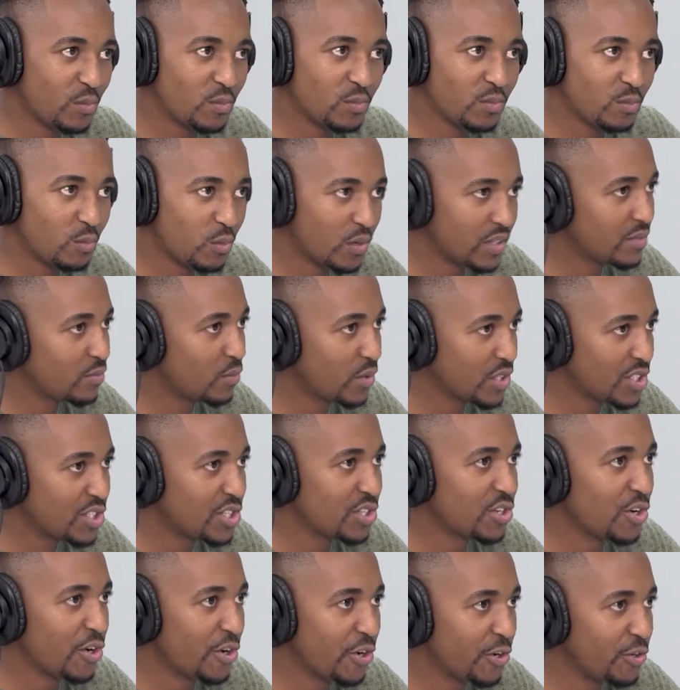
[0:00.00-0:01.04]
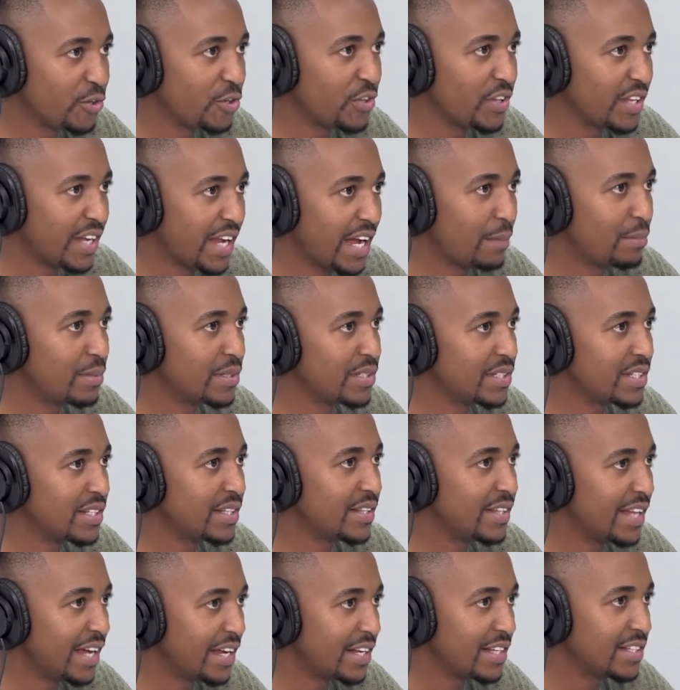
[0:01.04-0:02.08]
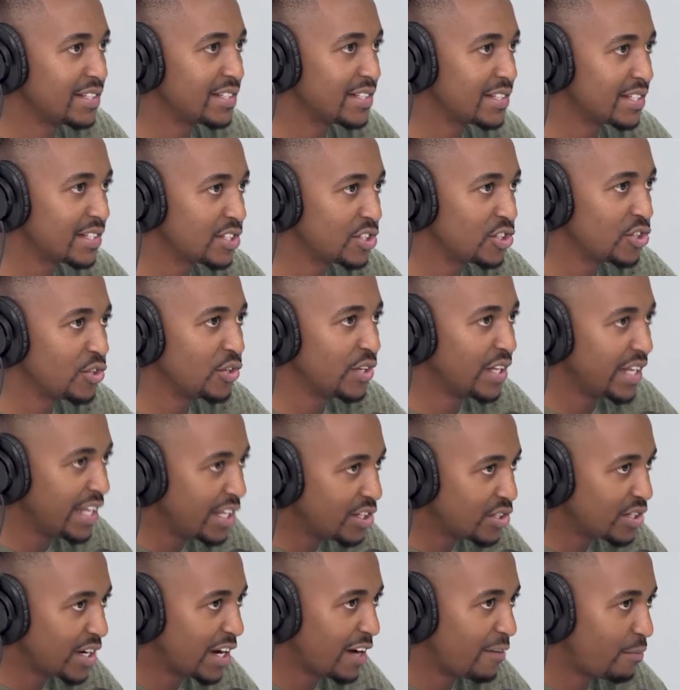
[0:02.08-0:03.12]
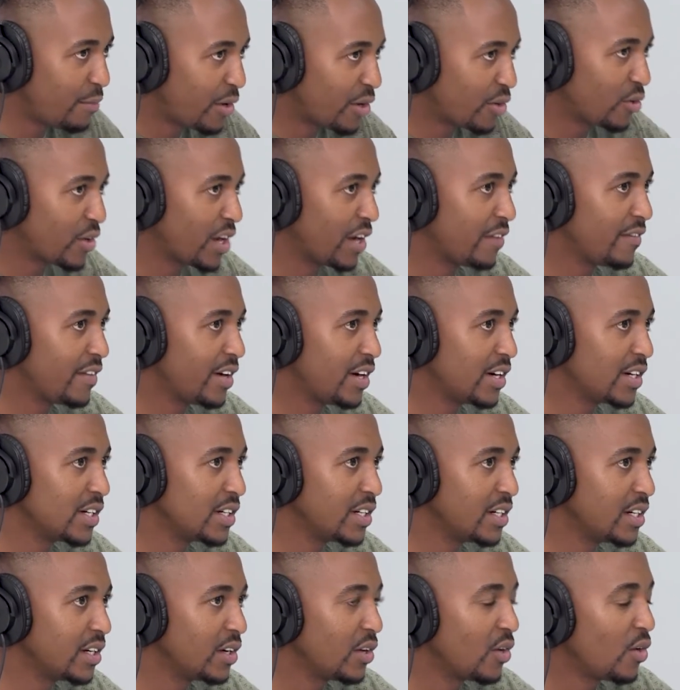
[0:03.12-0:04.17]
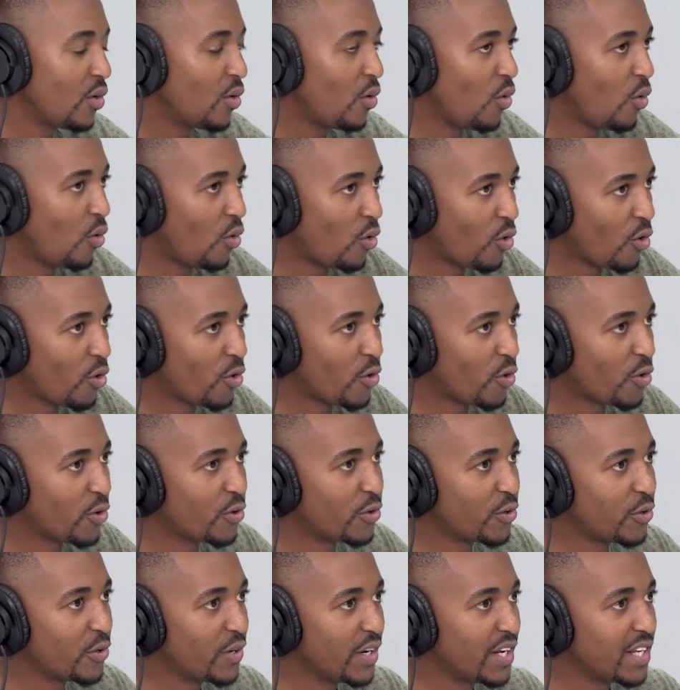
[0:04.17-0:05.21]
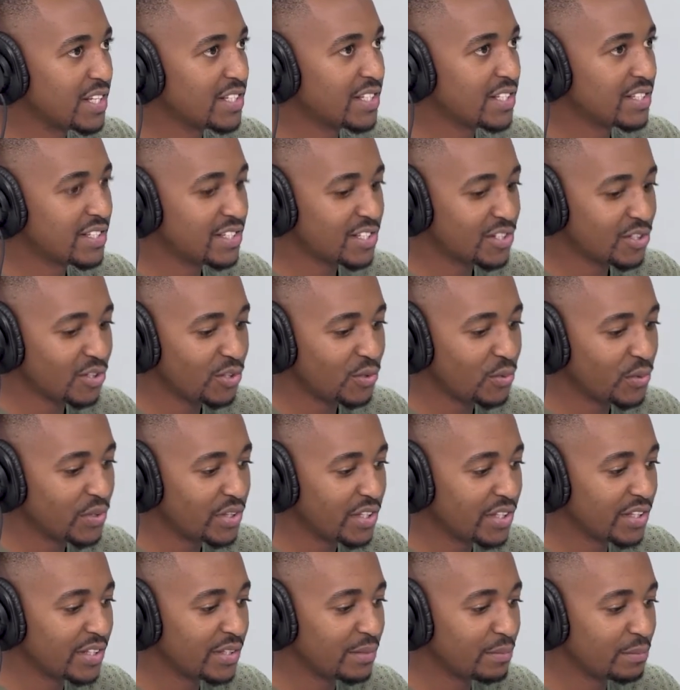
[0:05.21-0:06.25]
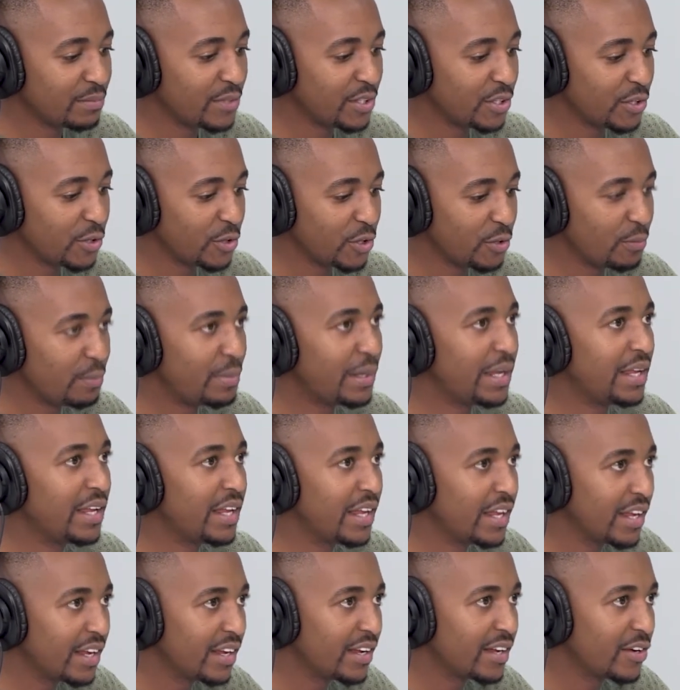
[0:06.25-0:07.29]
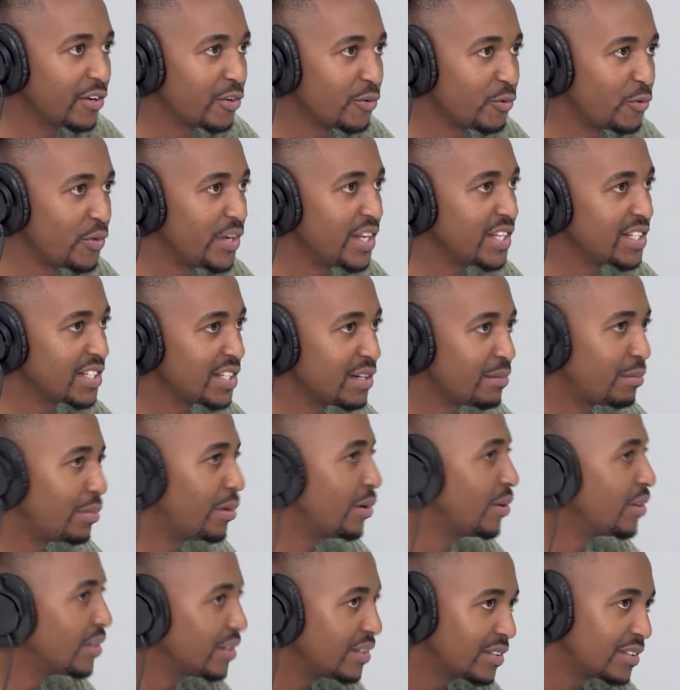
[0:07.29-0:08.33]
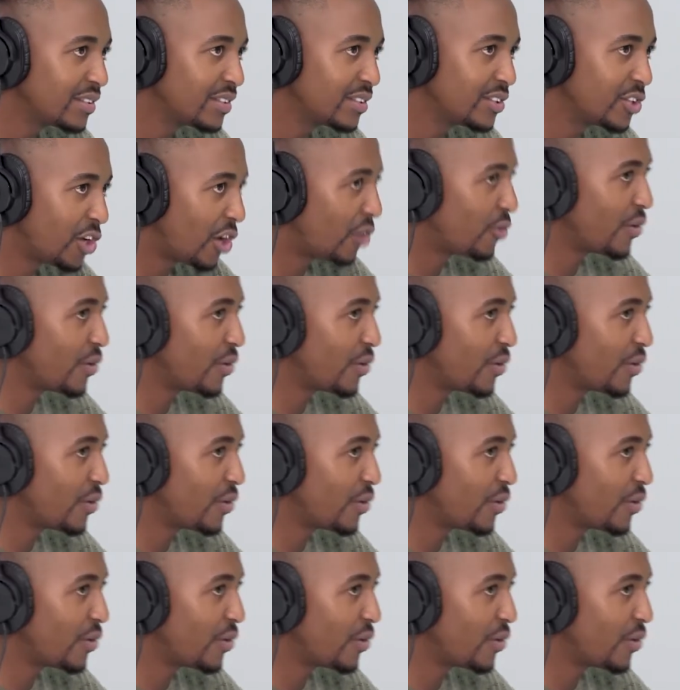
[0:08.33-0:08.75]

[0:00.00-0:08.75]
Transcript: What scenario do you think happens in that instance? Do you need to have pothole cover, or is it still within the, you know, you being reasonable, not